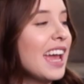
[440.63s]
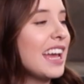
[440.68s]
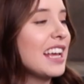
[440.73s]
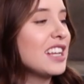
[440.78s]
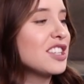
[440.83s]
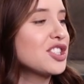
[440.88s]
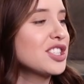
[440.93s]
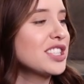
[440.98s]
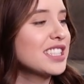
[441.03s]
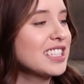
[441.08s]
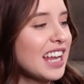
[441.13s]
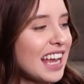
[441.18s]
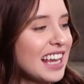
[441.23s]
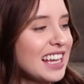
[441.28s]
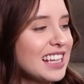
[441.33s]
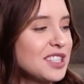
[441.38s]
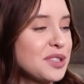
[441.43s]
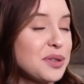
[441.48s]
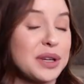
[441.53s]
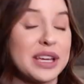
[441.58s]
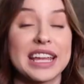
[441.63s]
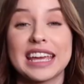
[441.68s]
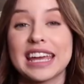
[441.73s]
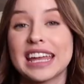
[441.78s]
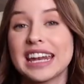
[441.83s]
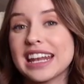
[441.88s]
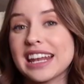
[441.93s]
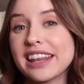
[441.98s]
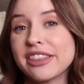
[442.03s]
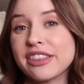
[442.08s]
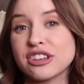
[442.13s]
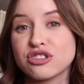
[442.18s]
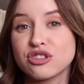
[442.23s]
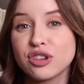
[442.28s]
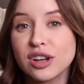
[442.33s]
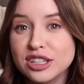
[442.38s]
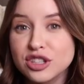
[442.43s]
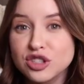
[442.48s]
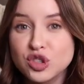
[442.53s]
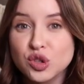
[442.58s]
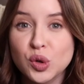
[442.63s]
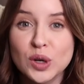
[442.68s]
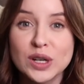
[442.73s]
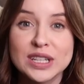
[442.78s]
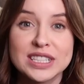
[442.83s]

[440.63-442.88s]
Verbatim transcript: It's just nice. You can get it at the drugstore.